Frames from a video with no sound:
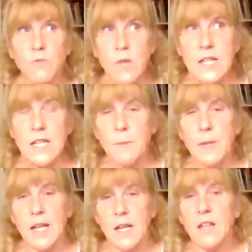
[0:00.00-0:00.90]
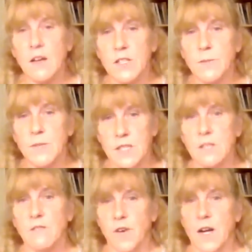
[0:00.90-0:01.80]
really the beginning of the Christmas
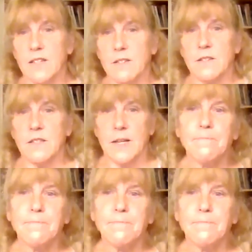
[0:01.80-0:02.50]
season for us.